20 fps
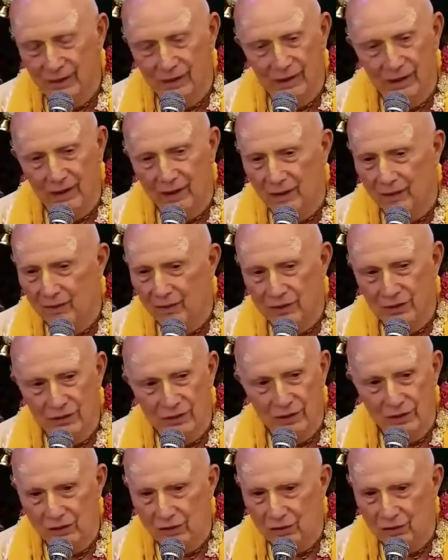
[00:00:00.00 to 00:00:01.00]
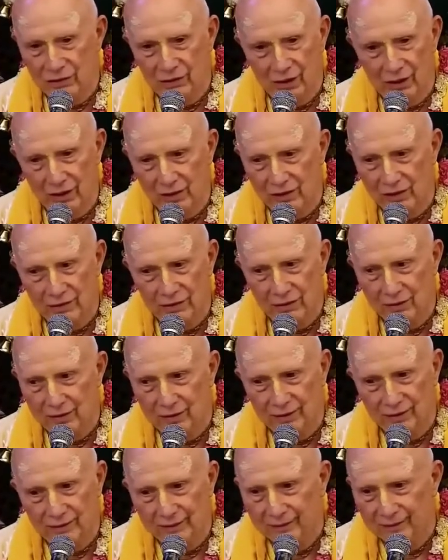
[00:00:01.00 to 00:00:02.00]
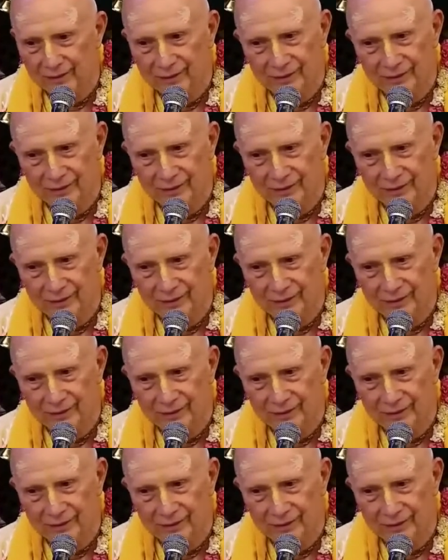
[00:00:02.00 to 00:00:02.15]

The lady was distressed.